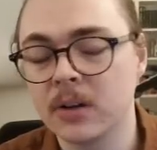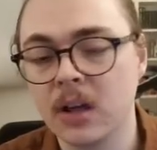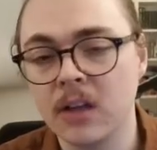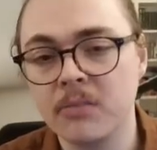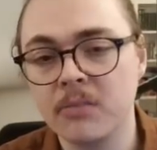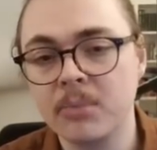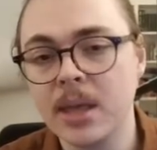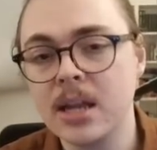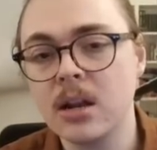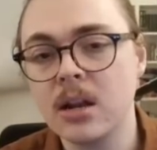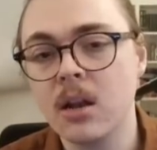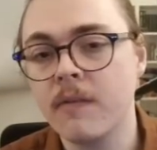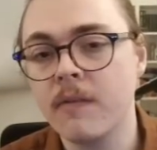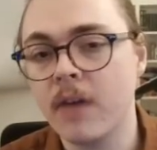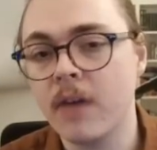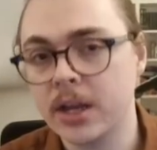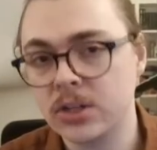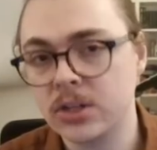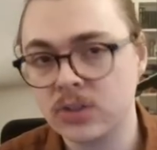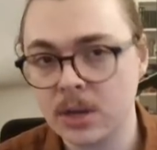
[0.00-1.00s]
I've played a lot of
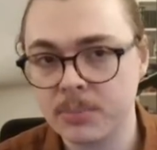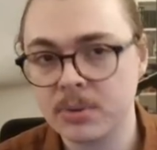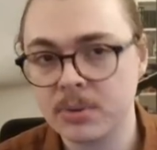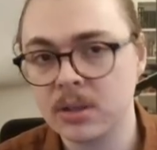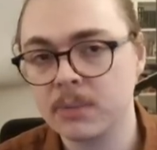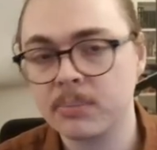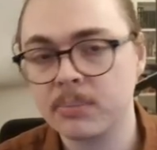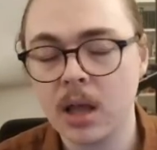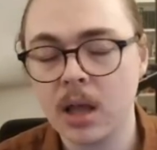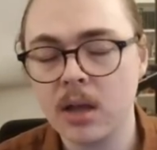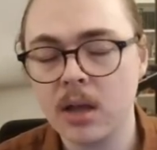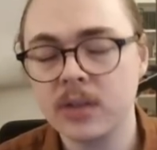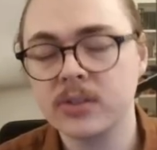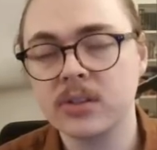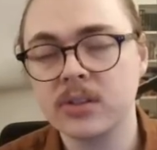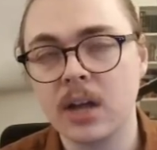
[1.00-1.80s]
Ice Trap in the past.